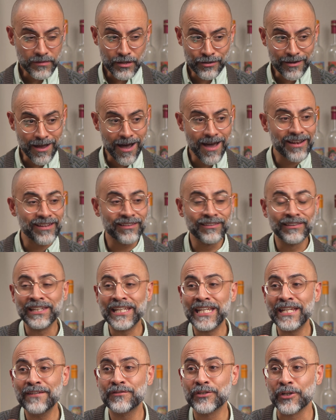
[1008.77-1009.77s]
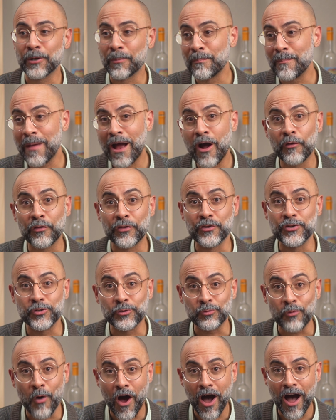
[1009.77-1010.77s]
God, and leaves your mouth
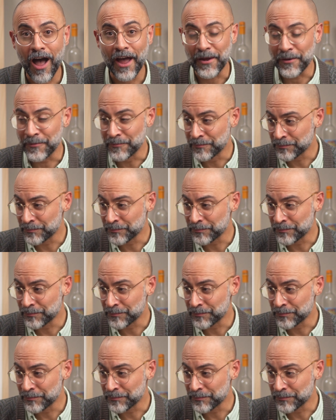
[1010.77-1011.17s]
dry.